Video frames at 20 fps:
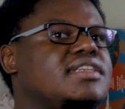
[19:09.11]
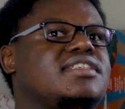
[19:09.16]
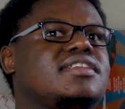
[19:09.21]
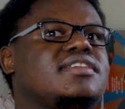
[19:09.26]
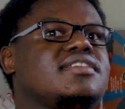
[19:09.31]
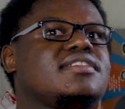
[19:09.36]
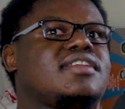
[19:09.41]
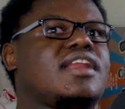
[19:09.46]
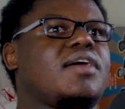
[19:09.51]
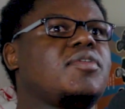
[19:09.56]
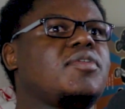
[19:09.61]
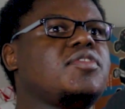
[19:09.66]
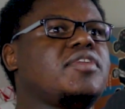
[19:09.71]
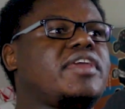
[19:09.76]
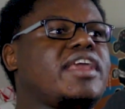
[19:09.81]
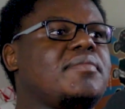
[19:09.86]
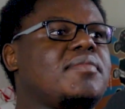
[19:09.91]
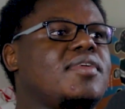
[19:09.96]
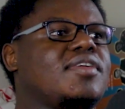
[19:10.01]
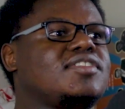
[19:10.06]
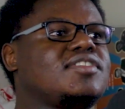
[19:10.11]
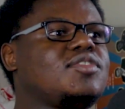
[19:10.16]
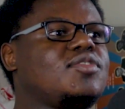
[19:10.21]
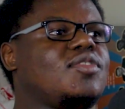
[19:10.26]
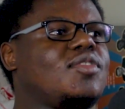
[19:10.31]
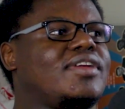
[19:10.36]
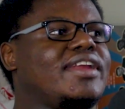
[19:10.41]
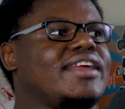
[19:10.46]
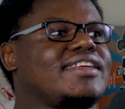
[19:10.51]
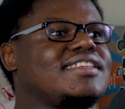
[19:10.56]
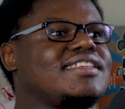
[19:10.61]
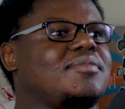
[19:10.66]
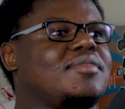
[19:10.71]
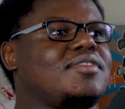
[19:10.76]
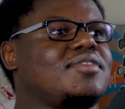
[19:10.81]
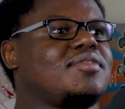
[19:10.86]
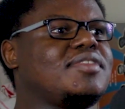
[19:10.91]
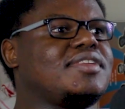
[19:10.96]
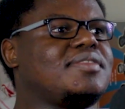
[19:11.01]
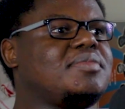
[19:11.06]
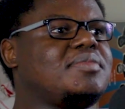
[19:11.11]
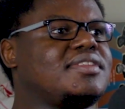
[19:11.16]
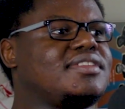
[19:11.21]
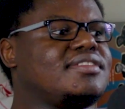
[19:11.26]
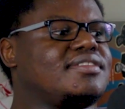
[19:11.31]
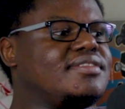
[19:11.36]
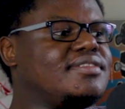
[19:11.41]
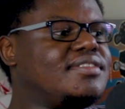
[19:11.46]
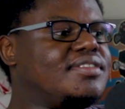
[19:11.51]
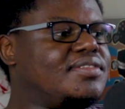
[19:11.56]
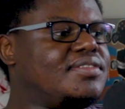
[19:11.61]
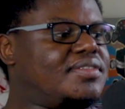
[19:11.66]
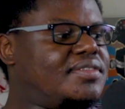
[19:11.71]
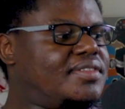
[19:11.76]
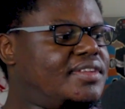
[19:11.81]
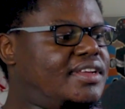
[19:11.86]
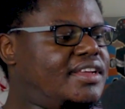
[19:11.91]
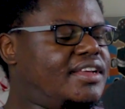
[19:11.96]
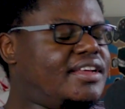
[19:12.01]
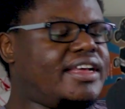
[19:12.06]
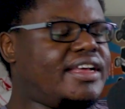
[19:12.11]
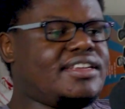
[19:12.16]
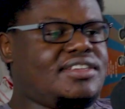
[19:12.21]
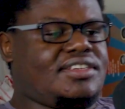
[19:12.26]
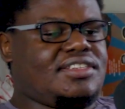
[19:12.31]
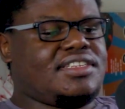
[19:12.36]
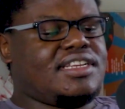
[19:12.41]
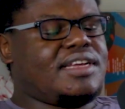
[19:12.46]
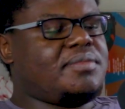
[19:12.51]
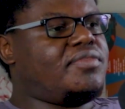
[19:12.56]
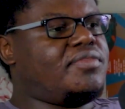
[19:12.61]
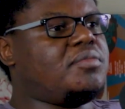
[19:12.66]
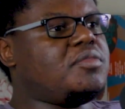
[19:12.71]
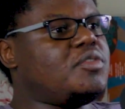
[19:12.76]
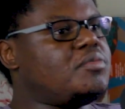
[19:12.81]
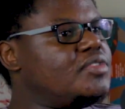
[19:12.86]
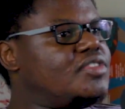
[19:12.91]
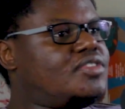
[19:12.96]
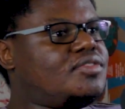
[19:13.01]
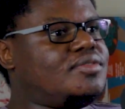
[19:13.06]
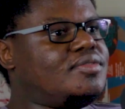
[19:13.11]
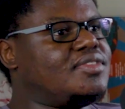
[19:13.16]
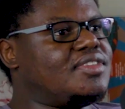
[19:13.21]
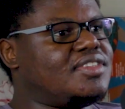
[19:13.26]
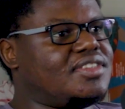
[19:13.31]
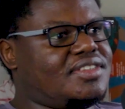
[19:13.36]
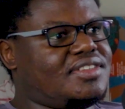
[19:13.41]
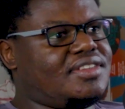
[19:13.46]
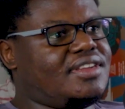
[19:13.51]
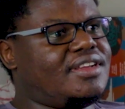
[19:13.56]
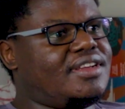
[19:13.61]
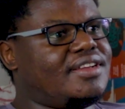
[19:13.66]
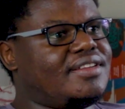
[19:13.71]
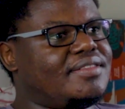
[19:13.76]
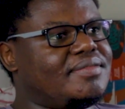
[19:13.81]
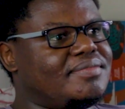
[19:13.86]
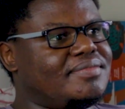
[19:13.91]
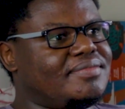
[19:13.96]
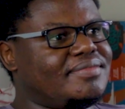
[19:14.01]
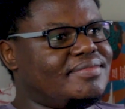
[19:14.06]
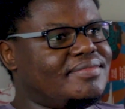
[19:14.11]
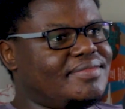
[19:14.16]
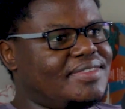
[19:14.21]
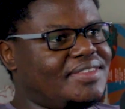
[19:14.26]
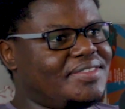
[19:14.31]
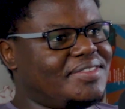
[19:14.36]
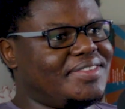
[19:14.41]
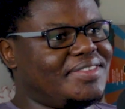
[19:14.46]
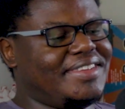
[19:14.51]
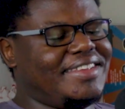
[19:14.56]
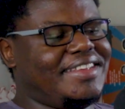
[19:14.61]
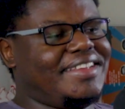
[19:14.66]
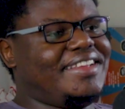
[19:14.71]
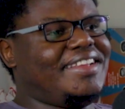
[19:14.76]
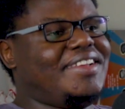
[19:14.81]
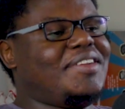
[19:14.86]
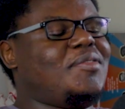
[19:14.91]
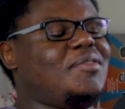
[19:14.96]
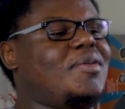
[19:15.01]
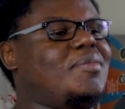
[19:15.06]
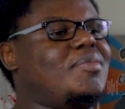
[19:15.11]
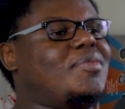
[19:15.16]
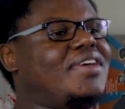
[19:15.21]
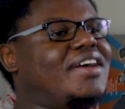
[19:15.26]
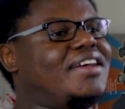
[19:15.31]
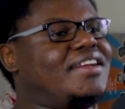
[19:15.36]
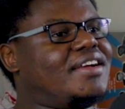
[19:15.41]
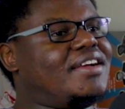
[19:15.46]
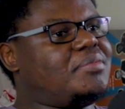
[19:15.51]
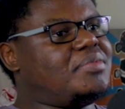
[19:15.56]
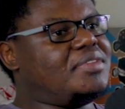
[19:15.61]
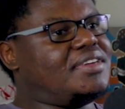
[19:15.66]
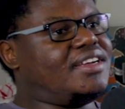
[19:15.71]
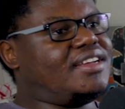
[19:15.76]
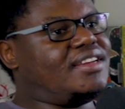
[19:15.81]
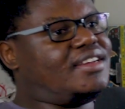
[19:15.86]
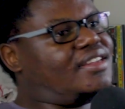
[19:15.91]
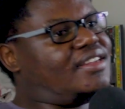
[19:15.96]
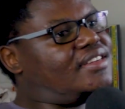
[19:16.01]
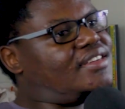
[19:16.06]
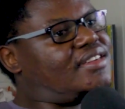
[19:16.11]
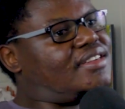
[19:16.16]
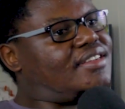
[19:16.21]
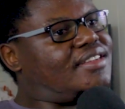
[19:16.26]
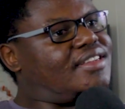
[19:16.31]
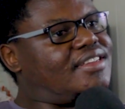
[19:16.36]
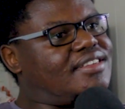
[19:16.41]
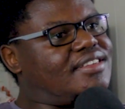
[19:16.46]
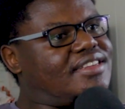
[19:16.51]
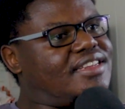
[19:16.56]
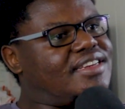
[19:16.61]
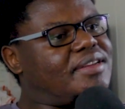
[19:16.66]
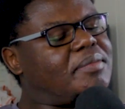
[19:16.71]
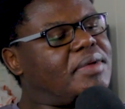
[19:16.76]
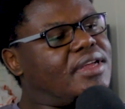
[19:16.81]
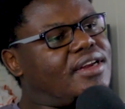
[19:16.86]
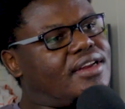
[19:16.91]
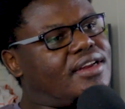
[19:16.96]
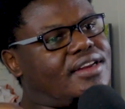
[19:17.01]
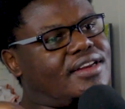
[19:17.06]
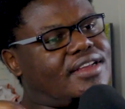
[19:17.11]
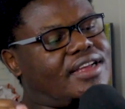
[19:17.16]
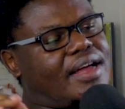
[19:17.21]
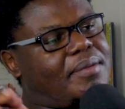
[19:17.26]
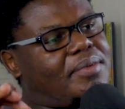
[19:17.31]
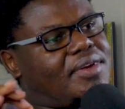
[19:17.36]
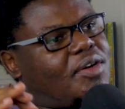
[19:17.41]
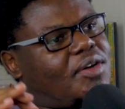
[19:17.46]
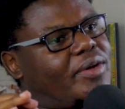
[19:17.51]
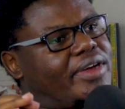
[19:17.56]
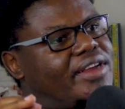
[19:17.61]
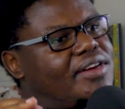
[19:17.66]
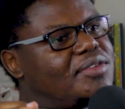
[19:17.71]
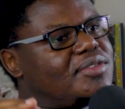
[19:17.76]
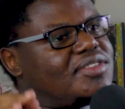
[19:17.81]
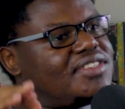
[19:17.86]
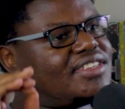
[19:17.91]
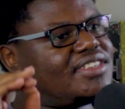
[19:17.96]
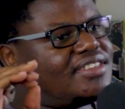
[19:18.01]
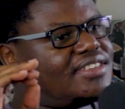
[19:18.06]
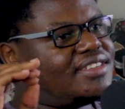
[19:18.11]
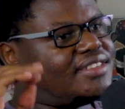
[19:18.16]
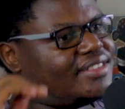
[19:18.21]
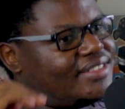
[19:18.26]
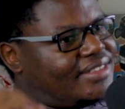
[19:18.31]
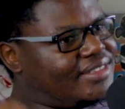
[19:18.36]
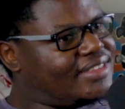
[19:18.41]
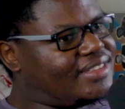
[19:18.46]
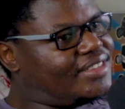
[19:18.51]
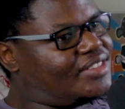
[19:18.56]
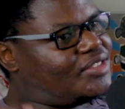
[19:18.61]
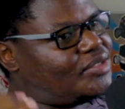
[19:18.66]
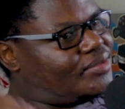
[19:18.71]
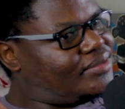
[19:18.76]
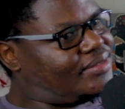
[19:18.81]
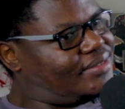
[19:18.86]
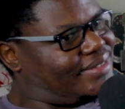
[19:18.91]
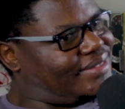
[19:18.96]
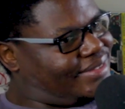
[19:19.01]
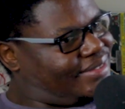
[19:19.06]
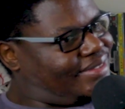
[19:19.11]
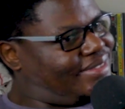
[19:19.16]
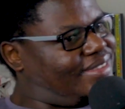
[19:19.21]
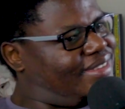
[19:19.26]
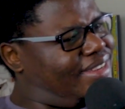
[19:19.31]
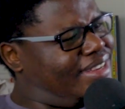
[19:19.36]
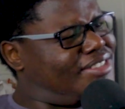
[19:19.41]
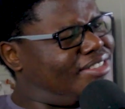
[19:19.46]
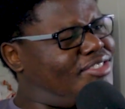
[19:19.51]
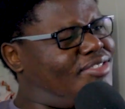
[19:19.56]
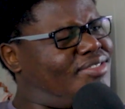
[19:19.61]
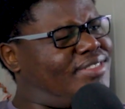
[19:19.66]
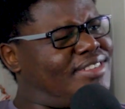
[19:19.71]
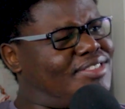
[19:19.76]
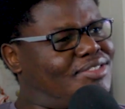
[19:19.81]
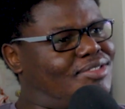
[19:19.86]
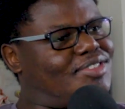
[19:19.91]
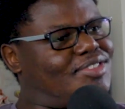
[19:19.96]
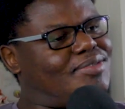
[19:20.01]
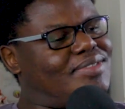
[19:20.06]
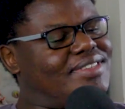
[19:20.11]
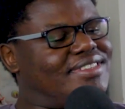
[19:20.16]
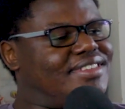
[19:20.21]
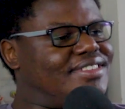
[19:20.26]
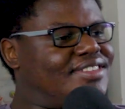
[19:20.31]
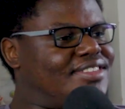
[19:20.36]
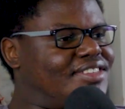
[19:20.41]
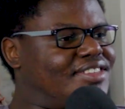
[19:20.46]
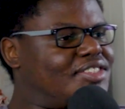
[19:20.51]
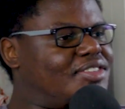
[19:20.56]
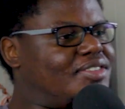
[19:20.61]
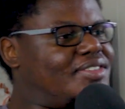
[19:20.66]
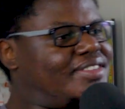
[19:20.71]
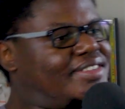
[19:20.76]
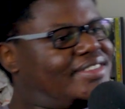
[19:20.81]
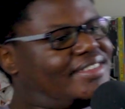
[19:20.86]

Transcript: It didn't. Like when you came out, you looked like someone who had been, you know, had just come from your masseuse. and a couple of quaaludes just to get you squeezed into the show.